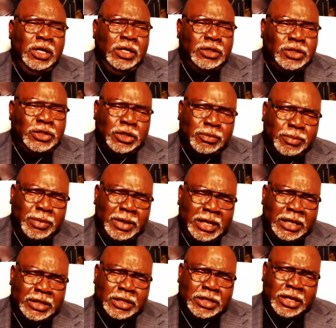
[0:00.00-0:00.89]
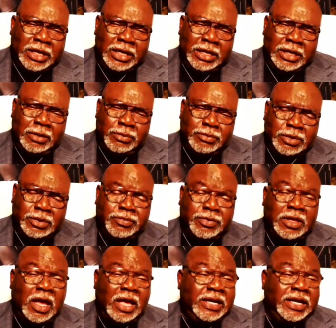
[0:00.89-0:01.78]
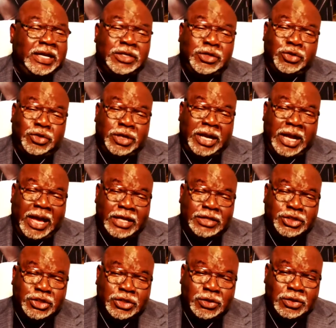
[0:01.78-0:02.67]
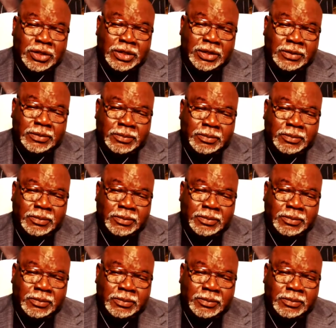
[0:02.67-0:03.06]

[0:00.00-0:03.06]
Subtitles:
Took me into idioms of thought internationally.